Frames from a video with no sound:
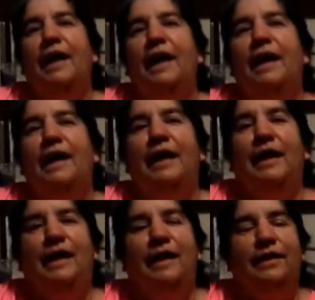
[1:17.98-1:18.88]

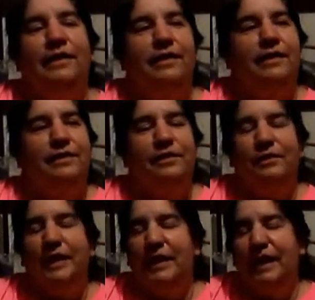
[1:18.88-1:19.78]
And
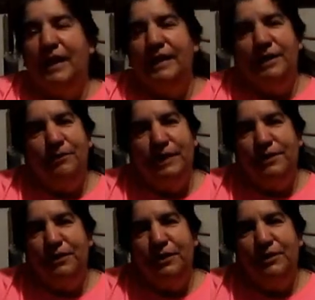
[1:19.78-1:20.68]
then I did
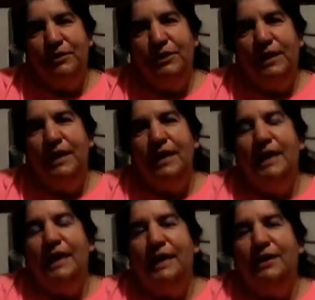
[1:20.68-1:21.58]
research
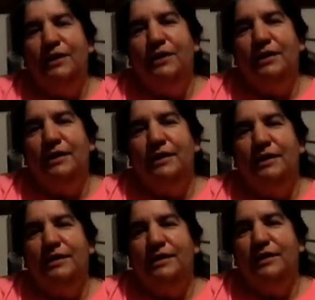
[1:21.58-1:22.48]
and looked and
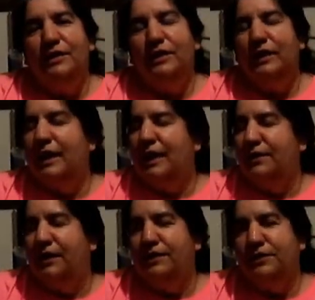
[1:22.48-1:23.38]
looked and looked and I
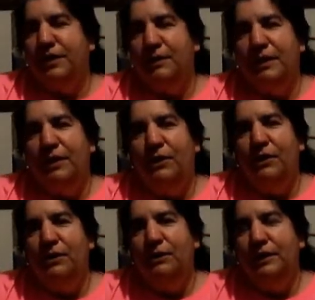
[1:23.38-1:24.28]
talked to some of the
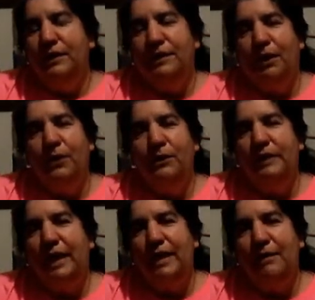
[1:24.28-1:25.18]
old, old
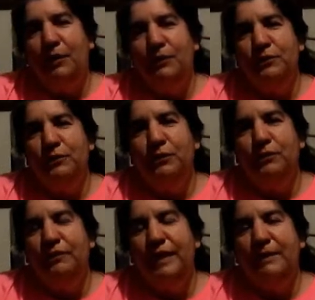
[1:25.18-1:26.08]
time, old school
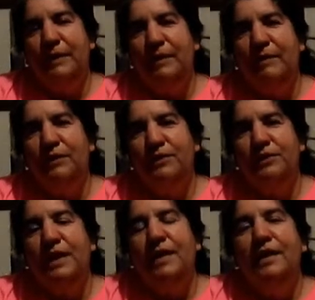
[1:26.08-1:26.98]
family members
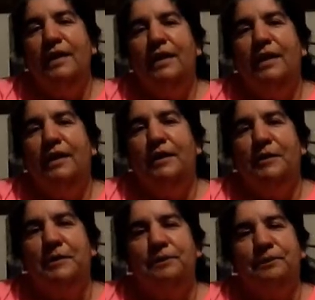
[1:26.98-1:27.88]

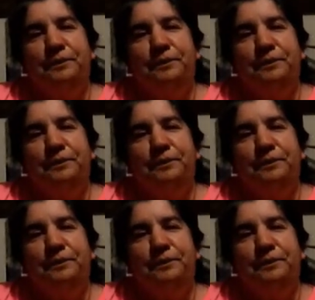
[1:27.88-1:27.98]
um,